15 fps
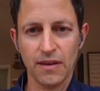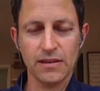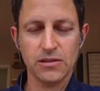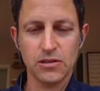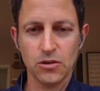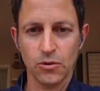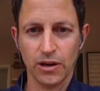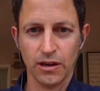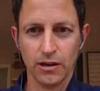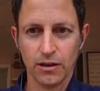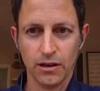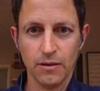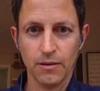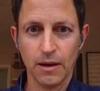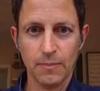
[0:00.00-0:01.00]
is doing.
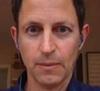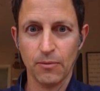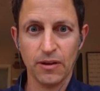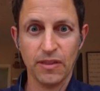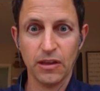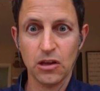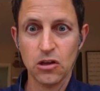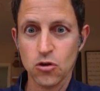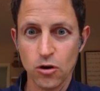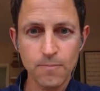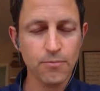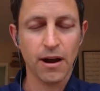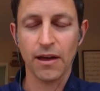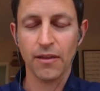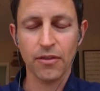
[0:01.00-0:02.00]
You might be breathing in short
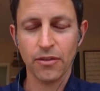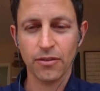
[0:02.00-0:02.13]
breath.